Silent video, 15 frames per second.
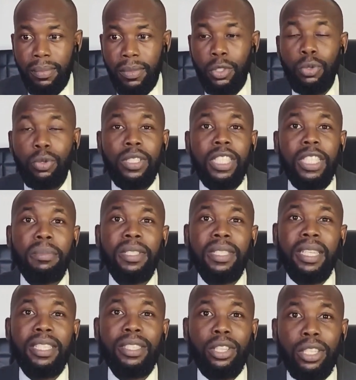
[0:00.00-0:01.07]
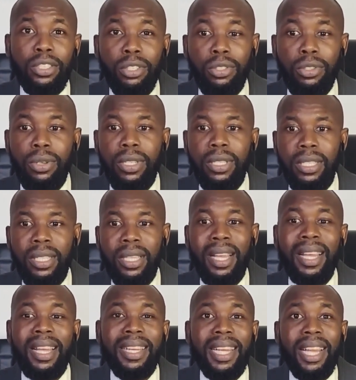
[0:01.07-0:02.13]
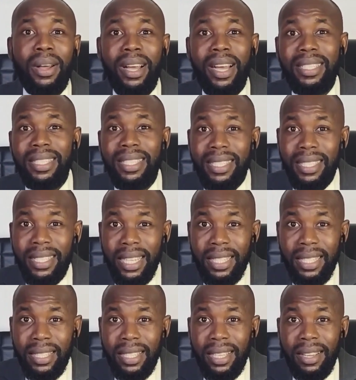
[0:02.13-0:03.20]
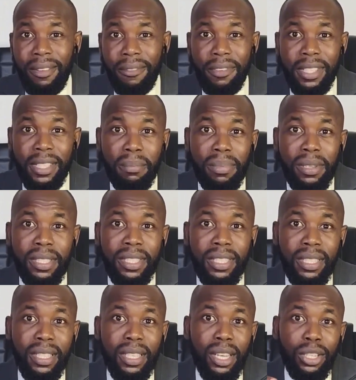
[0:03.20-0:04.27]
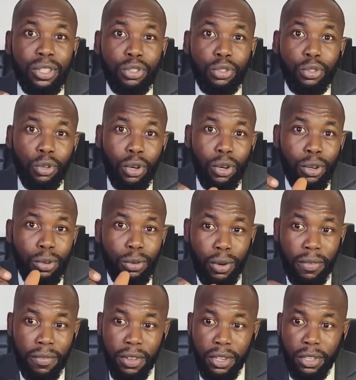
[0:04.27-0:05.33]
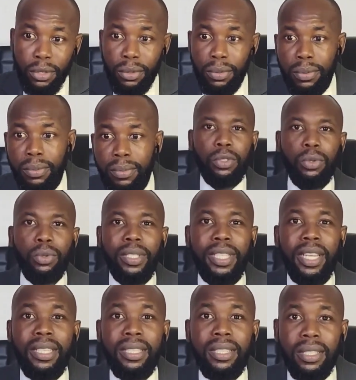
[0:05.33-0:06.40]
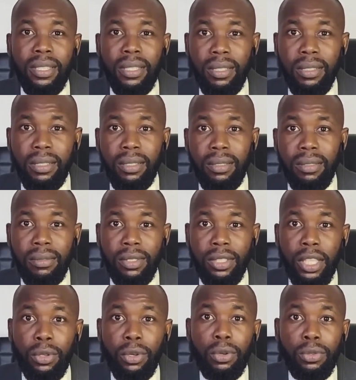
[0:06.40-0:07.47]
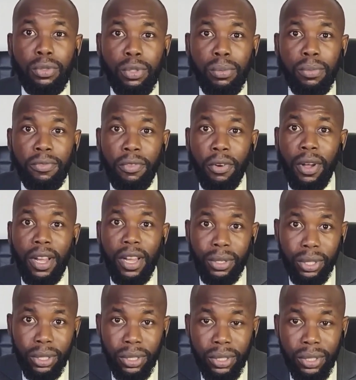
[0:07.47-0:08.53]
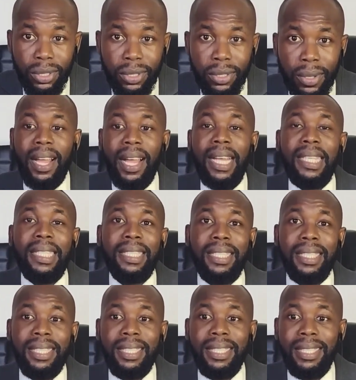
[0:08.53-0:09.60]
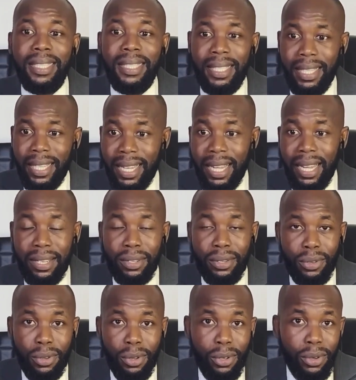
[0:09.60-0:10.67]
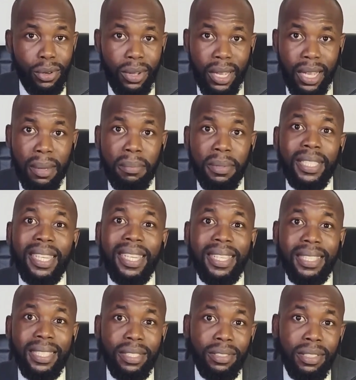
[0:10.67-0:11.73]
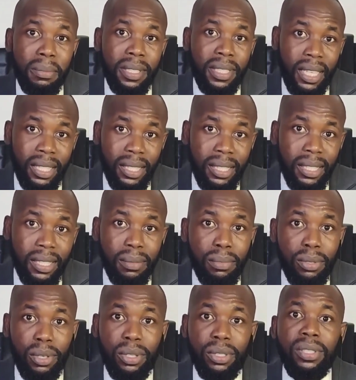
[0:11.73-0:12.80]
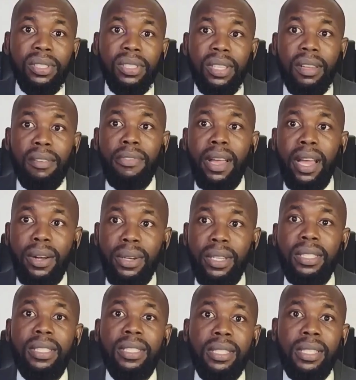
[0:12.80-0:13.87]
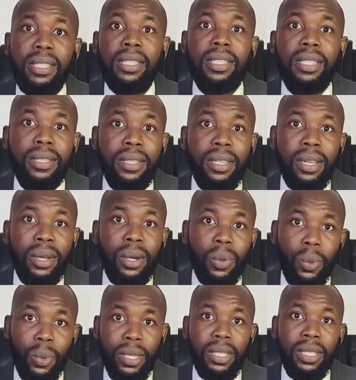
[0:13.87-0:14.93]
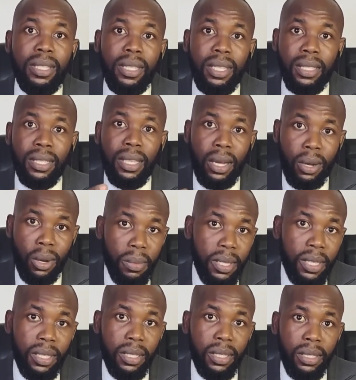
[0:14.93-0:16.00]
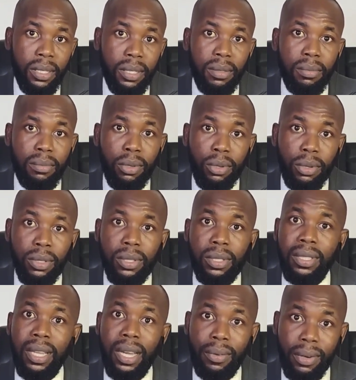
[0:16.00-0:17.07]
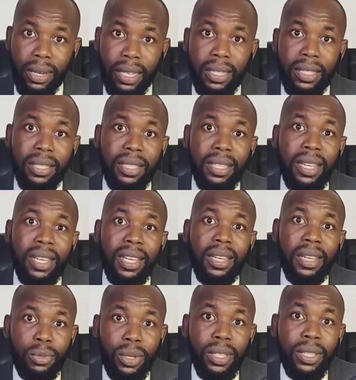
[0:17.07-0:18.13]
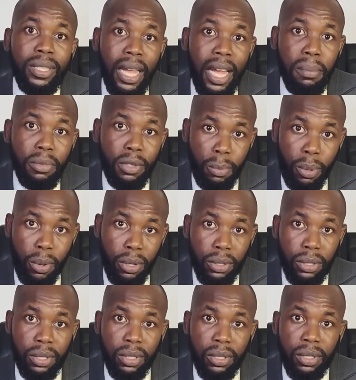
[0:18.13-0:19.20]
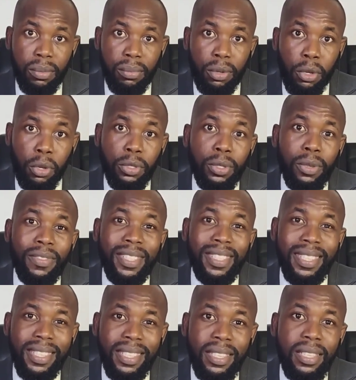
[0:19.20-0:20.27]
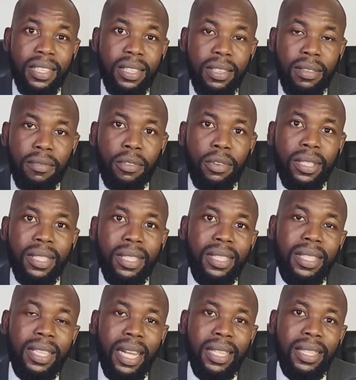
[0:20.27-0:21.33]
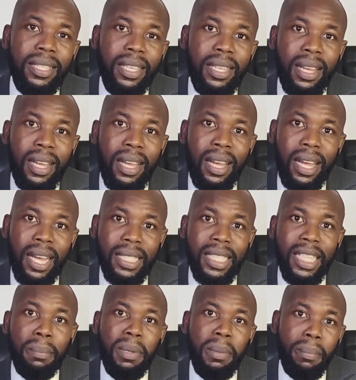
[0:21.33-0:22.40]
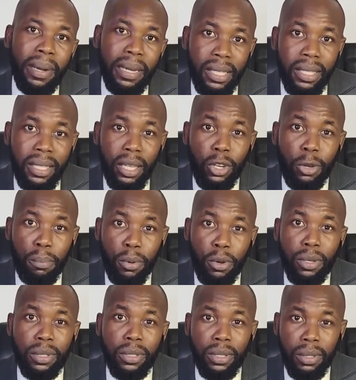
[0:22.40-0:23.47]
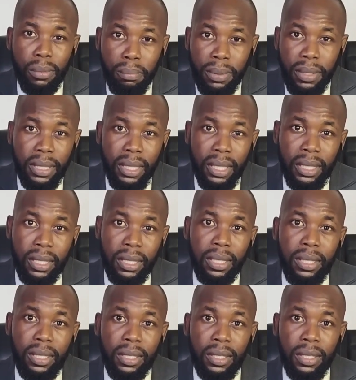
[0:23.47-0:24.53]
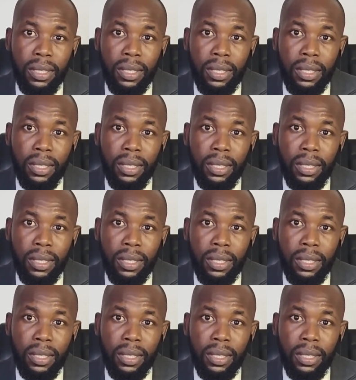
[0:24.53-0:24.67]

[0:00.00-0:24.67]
So this means that the tax authority now has instant visibility to your revenue. So there's zero room for errors, and there can no longer be delays in remittance, because the FIRS is seeing when these things are coming in, because they are getting real-time reports because of the e-invoicing that has now been mandated upon businesses.